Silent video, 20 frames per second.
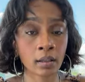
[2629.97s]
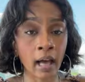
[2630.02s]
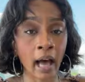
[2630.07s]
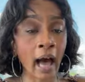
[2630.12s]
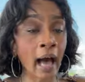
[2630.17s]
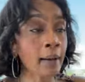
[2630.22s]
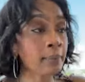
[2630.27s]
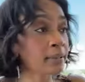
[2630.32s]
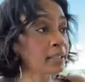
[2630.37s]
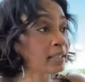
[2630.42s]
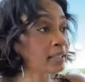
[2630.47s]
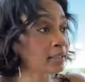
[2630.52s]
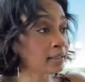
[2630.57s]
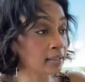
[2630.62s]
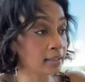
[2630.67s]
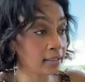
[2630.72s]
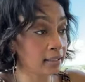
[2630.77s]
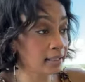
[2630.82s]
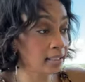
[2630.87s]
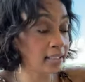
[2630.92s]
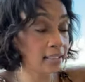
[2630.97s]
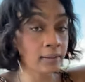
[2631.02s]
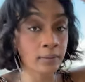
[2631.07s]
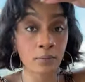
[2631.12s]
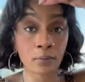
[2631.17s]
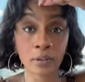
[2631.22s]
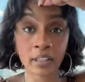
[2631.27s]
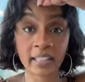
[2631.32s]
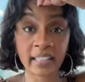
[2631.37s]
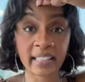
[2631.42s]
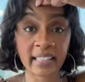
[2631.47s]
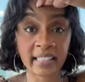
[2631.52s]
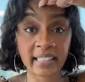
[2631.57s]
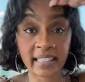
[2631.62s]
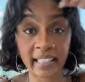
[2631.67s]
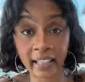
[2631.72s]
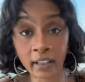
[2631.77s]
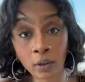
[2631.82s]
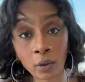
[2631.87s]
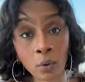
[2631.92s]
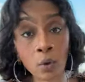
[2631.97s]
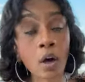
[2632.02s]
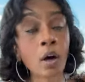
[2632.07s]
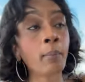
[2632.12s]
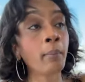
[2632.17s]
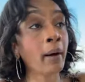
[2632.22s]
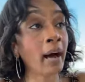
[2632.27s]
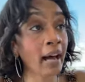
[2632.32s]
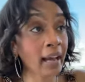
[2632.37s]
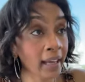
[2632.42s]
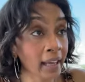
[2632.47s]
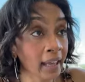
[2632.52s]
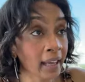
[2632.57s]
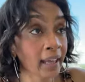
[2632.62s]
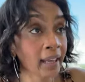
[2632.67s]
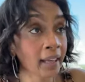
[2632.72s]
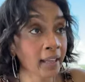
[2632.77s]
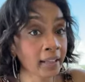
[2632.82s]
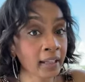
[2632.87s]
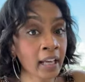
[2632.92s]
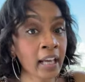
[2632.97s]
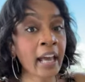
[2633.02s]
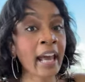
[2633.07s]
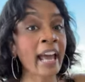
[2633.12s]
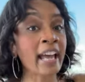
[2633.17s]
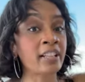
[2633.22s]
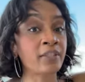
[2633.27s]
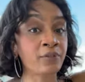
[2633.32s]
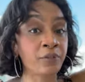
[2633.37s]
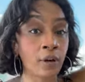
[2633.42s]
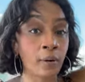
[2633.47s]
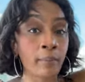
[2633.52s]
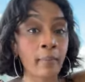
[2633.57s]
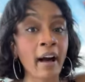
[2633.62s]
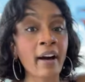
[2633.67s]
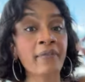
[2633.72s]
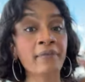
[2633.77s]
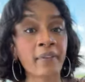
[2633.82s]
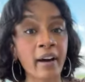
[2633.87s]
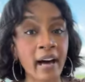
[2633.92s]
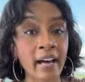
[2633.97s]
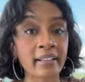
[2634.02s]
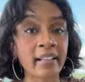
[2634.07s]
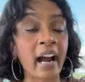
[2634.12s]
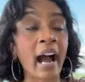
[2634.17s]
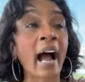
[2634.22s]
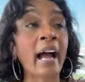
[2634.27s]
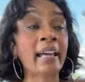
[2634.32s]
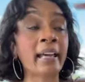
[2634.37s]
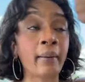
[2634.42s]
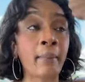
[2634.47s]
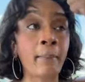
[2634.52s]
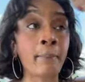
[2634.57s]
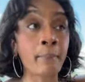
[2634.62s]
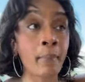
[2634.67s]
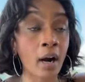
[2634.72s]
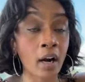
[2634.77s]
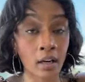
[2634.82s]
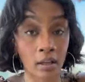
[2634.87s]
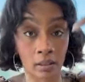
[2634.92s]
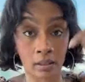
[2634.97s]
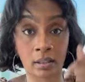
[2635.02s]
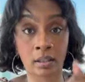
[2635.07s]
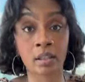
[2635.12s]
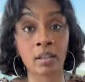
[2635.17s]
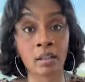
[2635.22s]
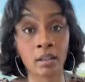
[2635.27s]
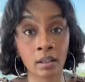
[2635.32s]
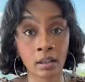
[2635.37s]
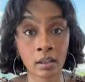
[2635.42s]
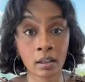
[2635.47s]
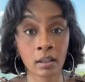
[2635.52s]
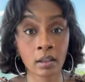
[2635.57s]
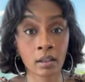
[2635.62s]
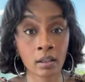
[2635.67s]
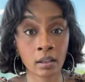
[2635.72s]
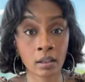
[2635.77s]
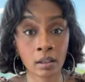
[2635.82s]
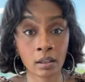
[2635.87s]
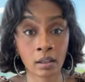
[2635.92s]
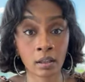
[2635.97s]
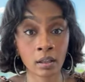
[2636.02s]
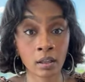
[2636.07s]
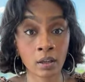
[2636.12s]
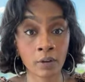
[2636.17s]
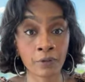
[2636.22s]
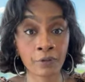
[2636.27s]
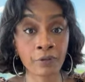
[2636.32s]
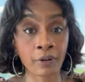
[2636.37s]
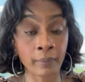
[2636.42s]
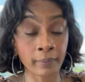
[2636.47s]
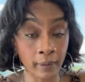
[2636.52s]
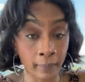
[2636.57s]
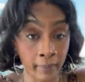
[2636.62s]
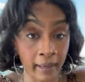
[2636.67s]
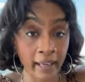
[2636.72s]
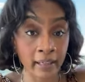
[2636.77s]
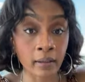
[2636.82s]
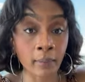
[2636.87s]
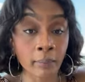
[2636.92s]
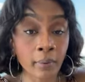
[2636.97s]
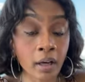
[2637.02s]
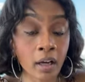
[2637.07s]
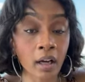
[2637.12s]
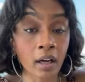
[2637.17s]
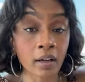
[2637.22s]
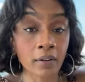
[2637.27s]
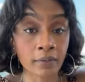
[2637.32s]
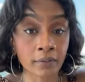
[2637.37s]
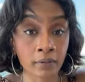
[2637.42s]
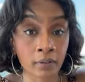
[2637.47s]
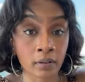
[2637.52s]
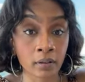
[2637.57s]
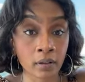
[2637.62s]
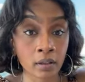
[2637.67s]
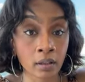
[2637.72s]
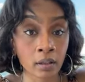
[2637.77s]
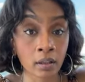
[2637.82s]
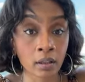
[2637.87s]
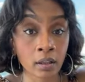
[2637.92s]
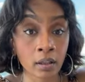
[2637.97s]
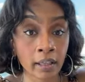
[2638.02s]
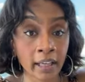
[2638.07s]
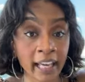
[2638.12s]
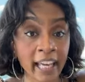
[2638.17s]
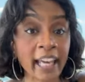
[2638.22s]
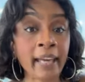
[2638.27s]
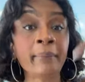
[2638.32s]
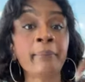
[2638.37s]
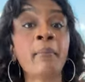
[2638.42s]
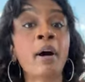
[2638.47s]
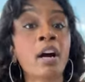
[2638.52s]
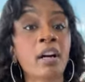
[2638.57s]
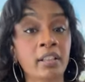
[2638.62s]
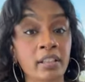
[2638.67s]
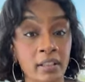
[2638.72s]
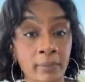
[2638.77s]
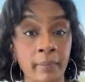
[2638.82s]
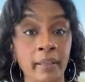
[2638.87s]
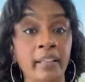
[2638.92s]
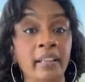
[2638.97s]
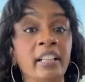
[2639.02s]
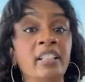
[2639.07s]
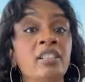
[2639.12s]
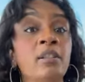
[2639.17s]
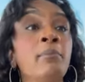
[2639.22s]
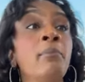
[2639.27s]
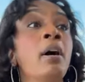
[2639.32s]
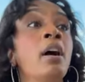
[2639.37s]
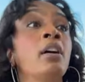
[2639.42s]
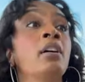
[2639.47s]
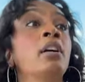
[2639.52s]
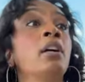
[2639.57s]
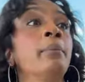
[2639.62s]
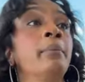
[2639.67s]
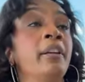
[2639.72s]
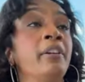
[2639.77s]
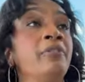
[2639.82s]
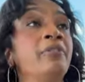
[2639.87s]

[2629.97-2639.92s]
I'm this seal on my head is from my father. I am marked from the man above. He marked me. There's a mark on me